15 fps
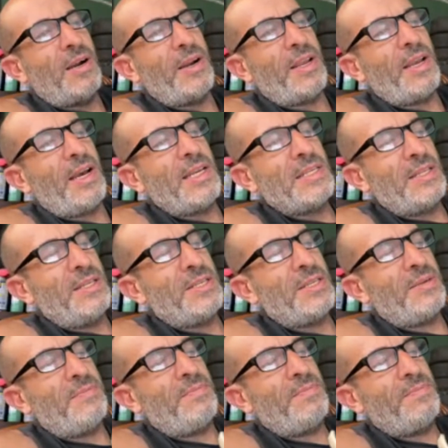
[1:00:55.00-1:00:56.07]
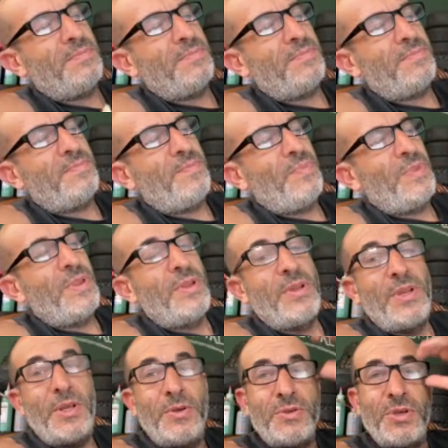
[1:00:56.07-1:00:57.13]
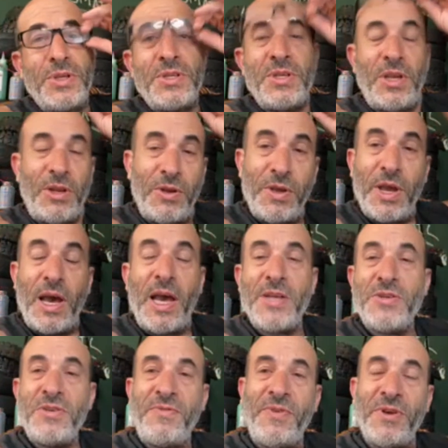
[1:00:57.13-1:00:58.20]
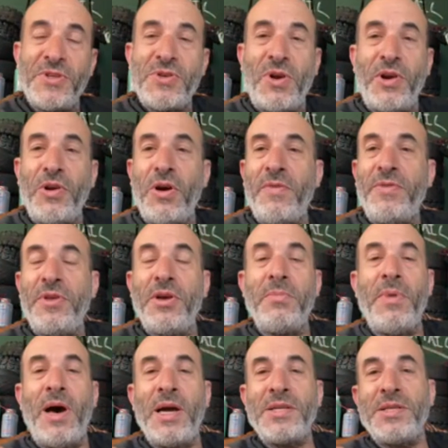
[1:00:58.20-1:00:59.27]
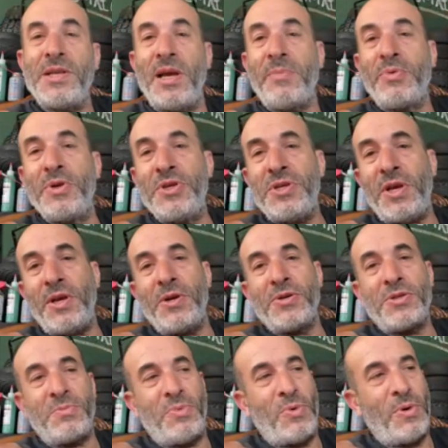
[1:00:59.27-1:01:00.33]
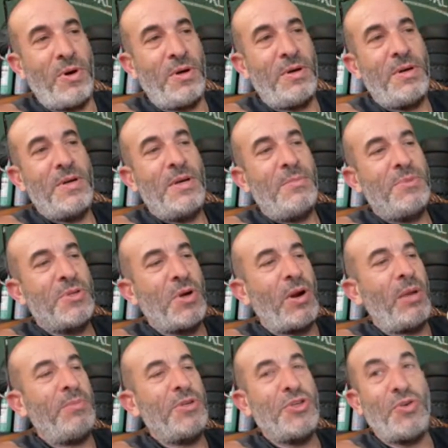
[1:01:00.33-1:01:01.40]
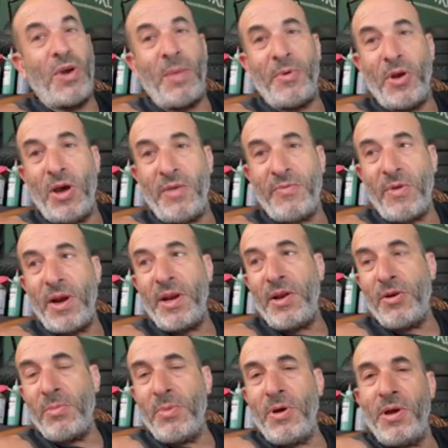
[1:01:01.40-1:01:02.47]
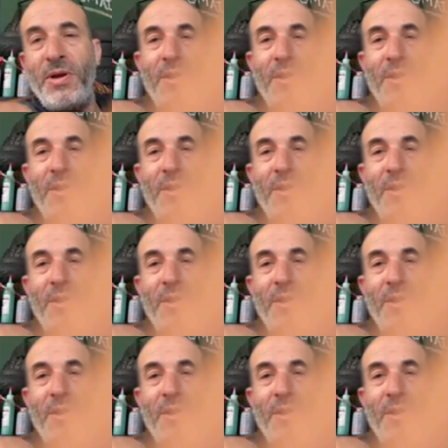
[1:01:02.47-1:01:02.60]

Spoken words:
Alrighty, guys, listen. It was good seeing you guys. It was fun starting off the unboxing. I appreciate your support. Sorry I'm just dropping off right here, but